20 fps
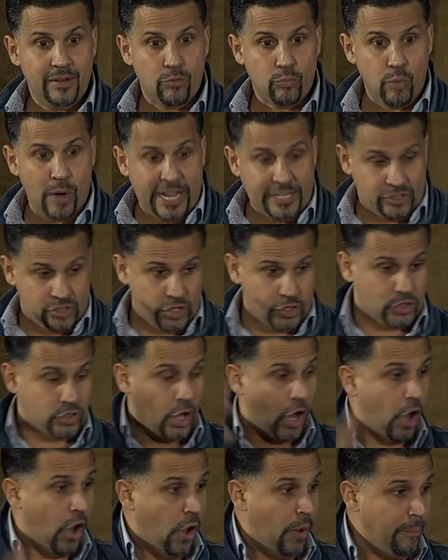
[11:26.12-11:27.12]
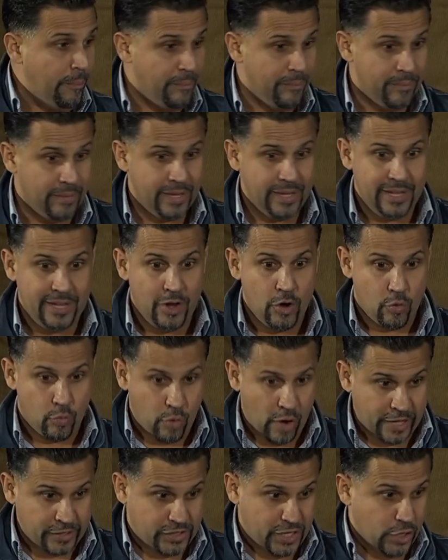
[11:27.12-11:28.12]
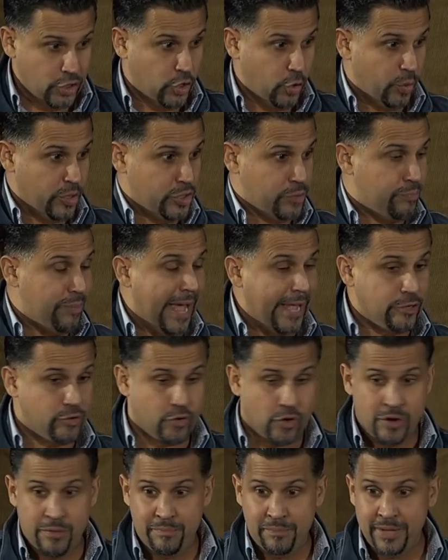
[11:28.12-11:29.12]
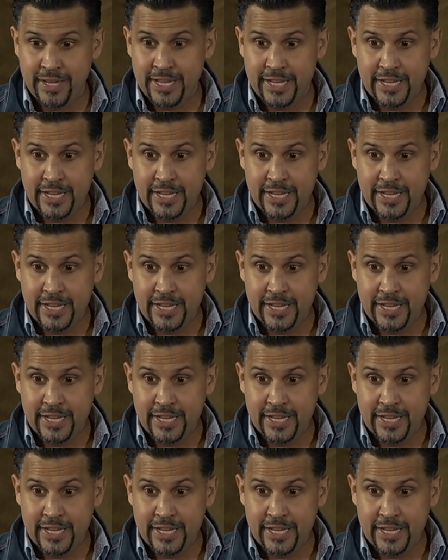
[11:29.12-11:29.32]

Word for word: races home, runs into his bedroom,